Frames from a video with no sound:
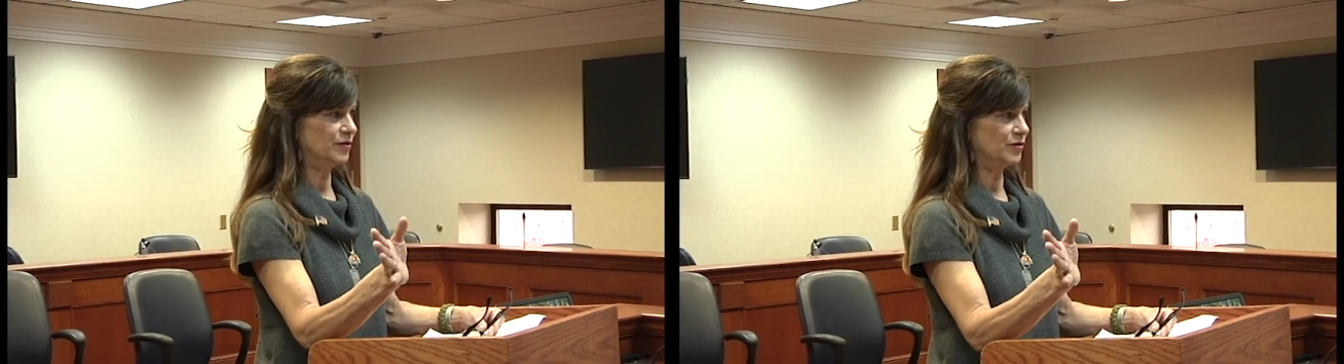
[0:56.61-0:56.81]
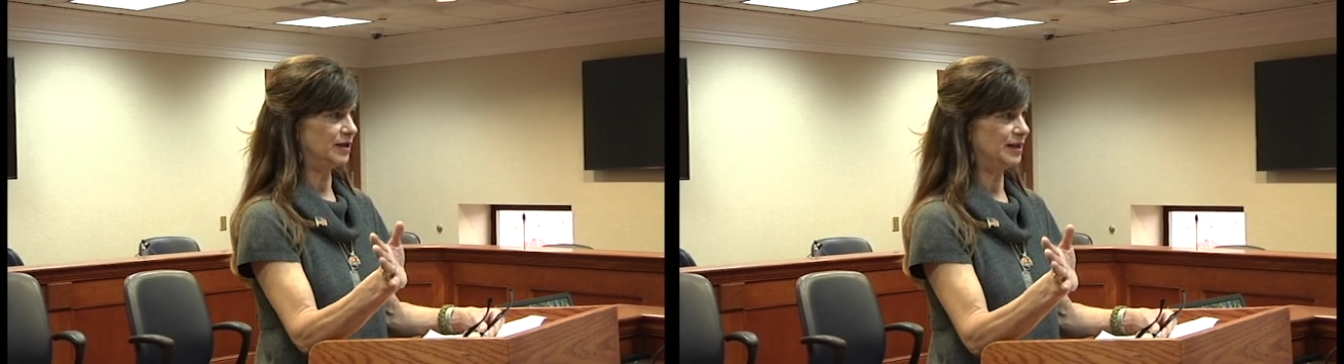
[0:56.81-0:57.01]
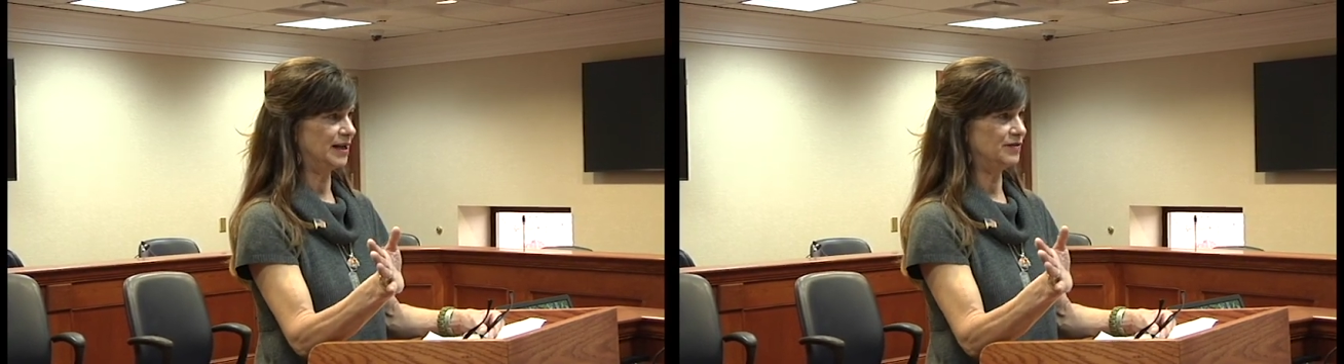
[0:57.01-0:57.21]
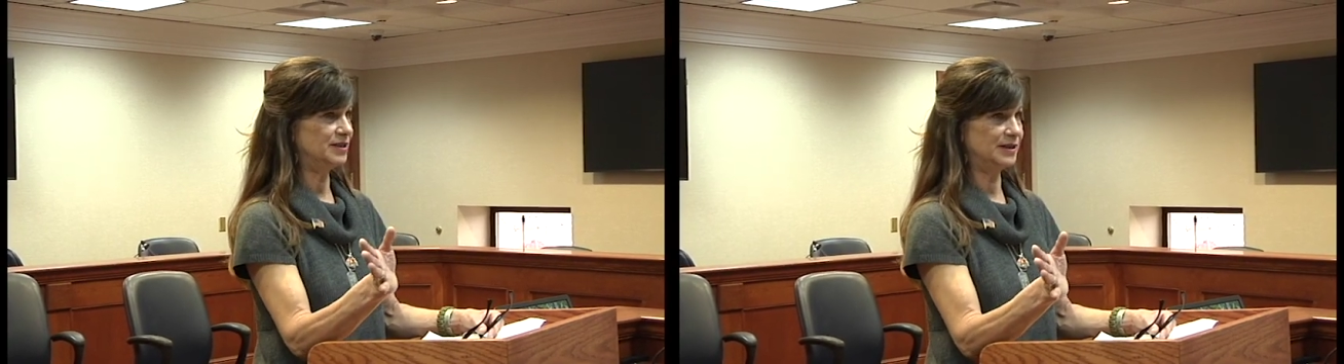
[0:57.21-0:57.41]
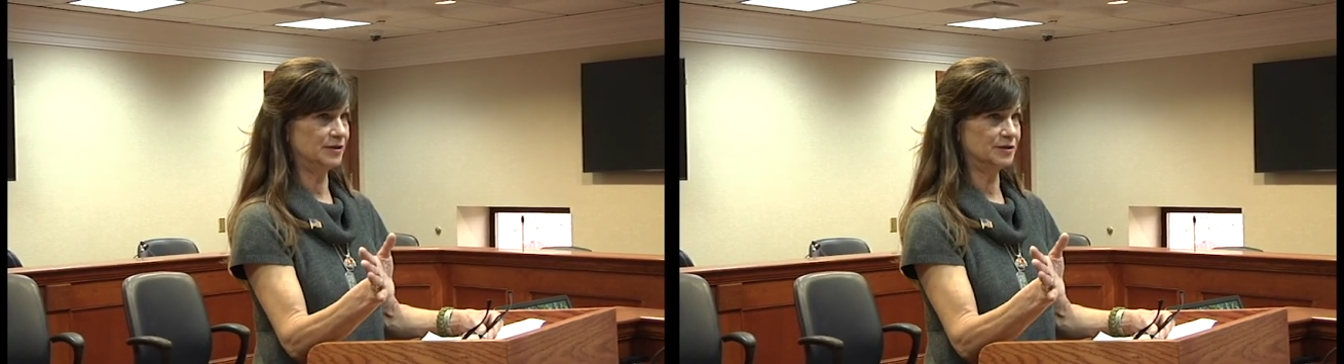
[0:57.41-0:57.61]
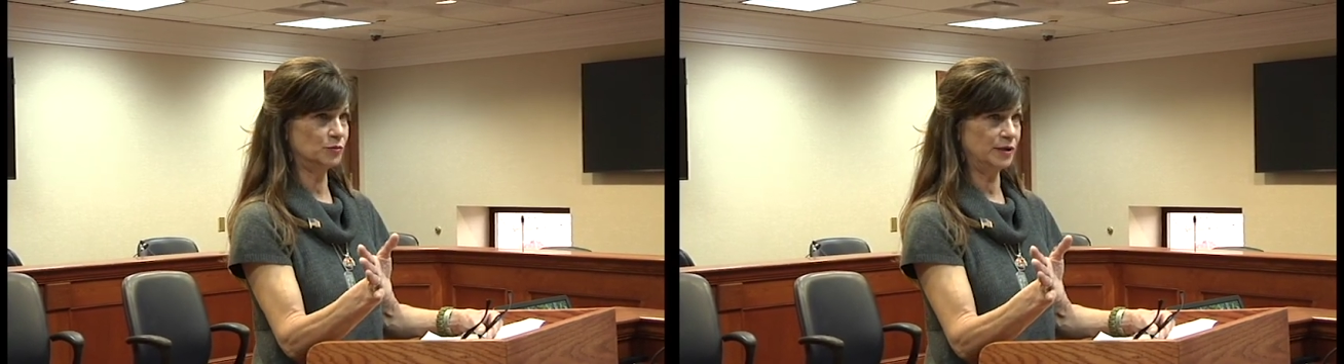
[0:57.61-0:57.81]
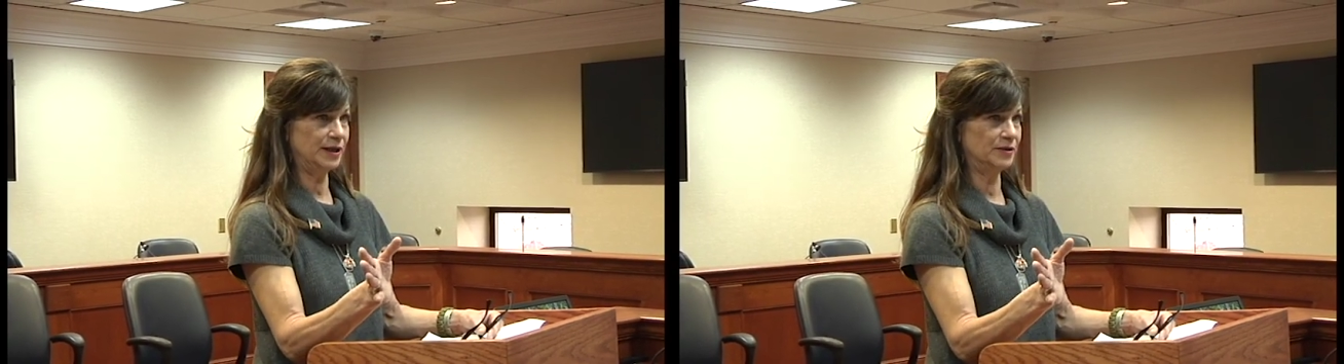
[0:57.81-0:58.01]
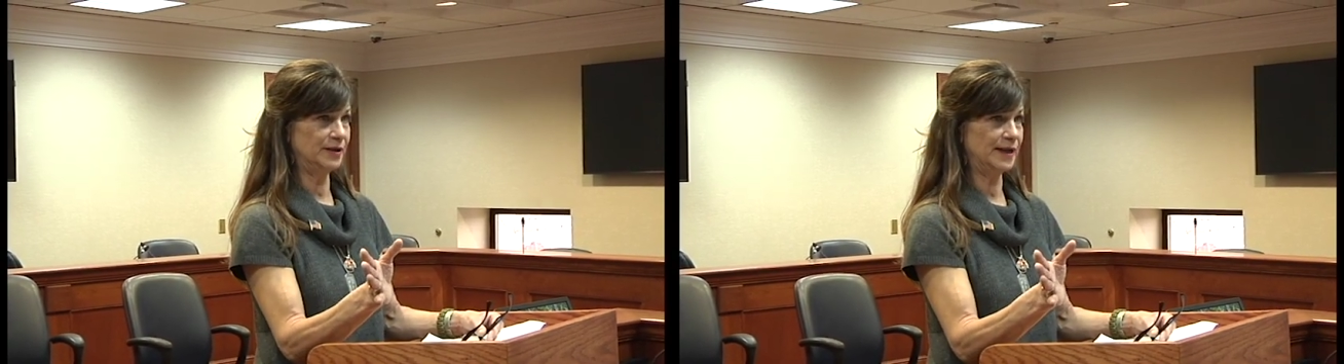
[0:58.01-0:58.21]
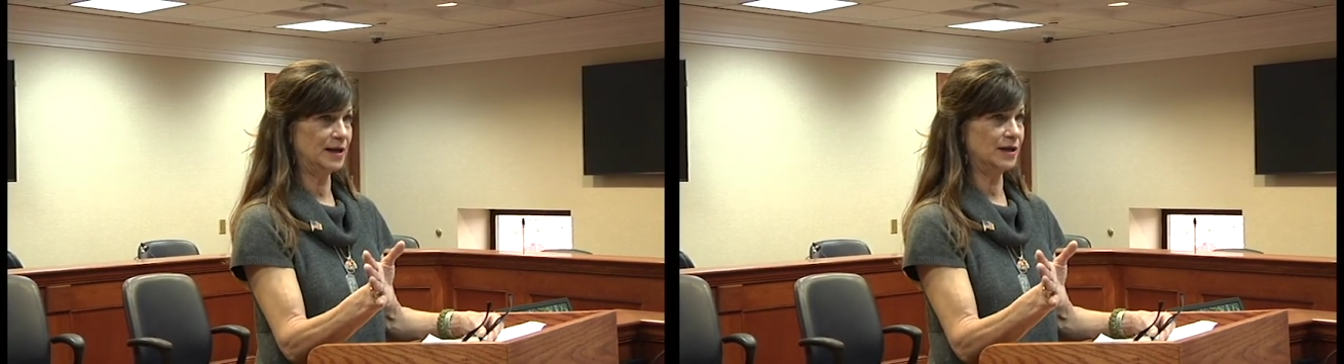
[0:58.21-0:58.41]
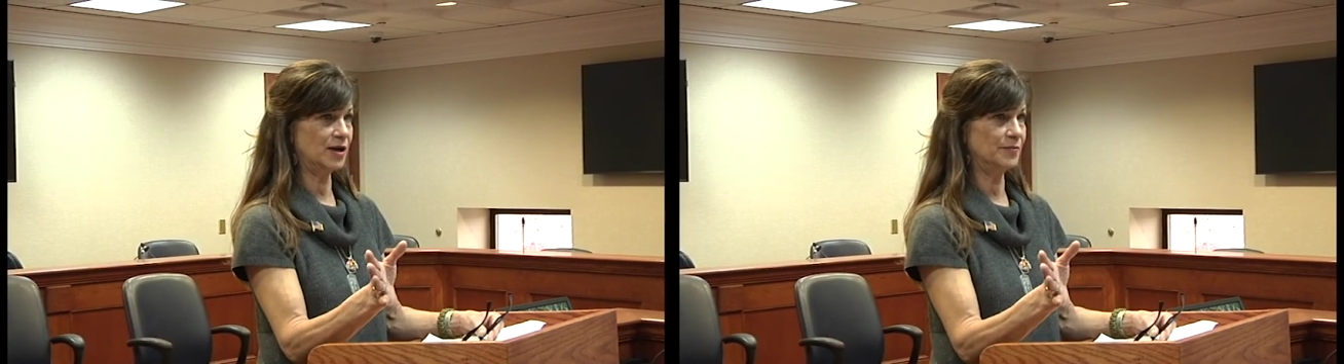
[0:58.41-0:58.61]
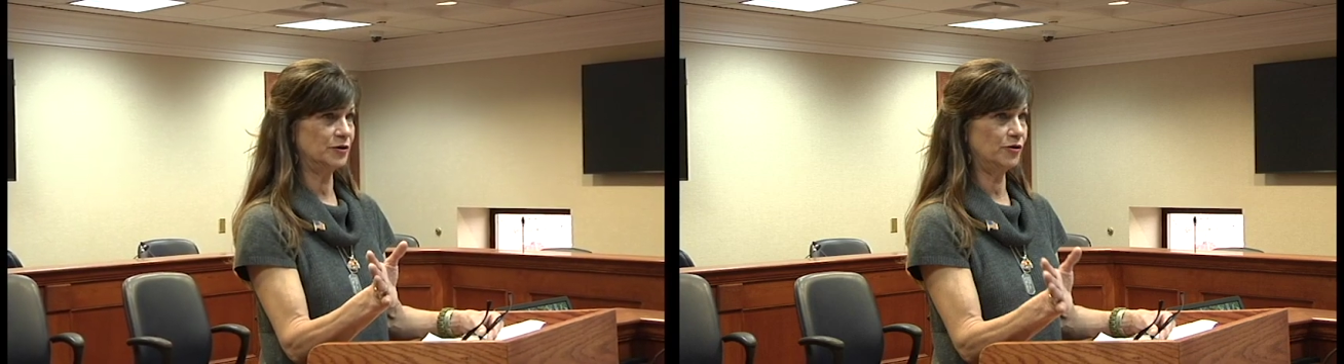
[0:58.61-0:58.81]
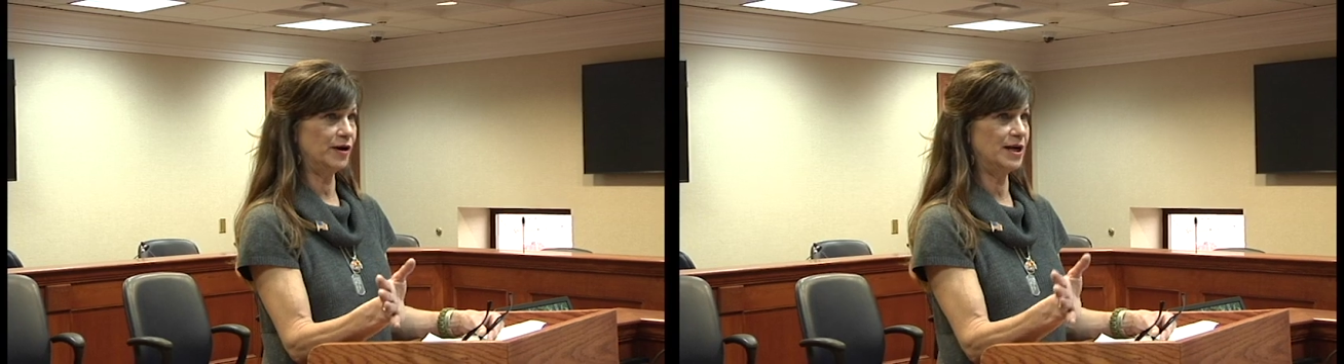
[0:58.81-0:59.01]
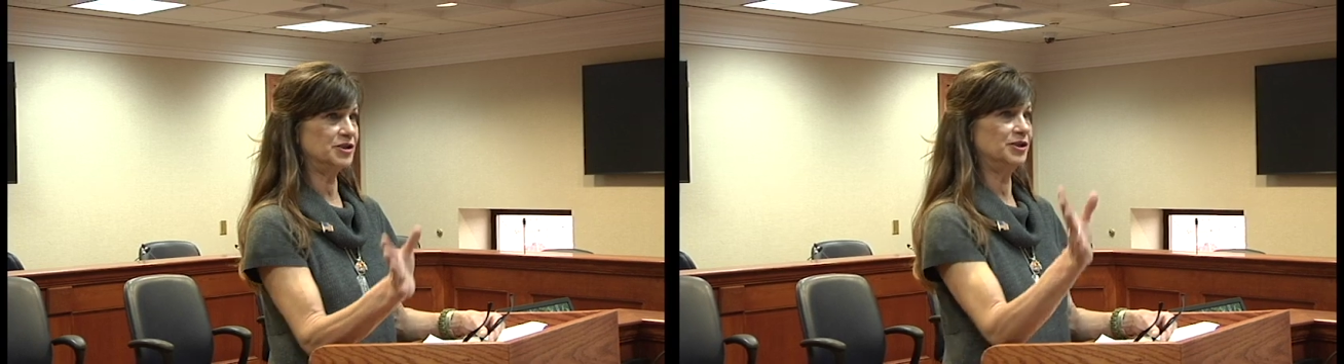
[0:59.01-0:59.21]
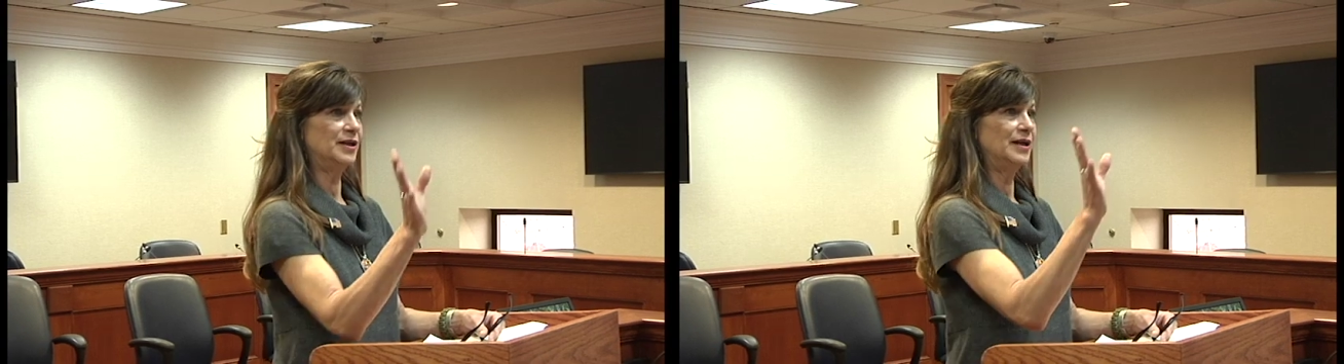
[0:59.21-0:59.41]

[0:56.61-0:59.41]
30 Navy SEALs were killed in the helicopter crash.